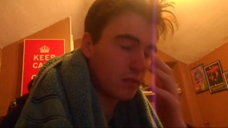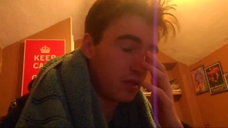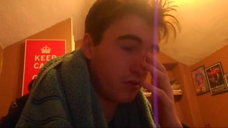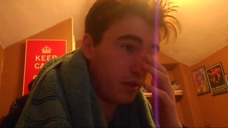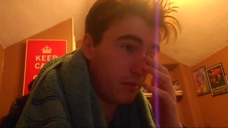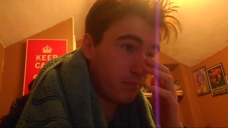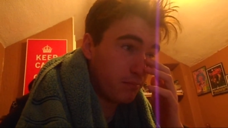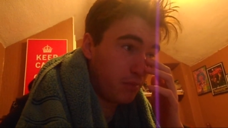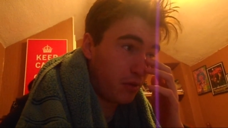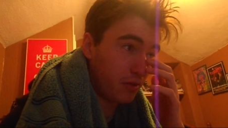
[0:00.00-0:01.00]
really
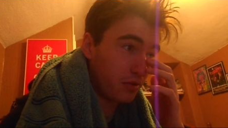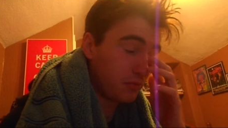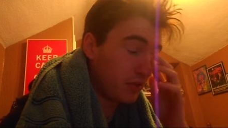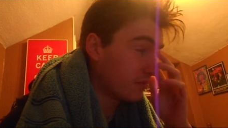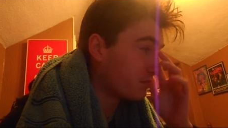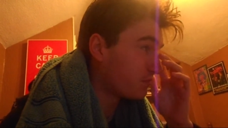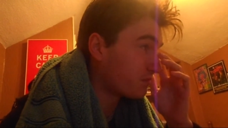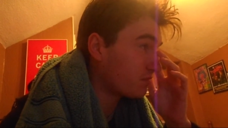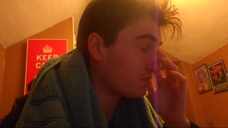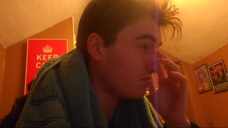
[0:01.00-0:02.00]
bothers me.
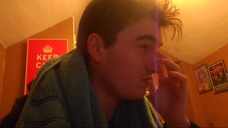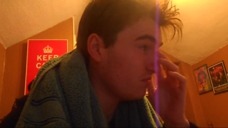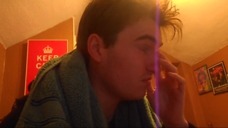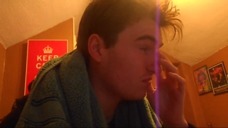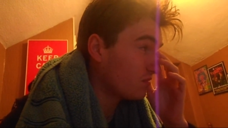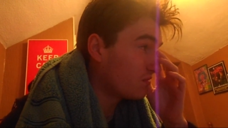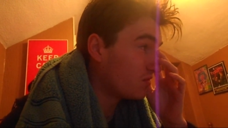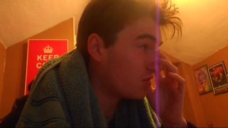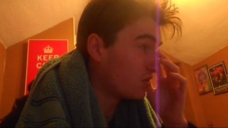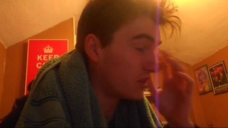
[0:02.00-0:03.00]

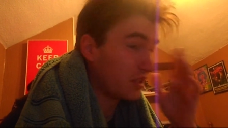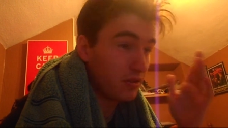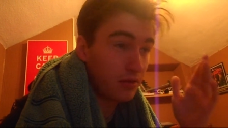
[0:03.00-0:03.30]
So I need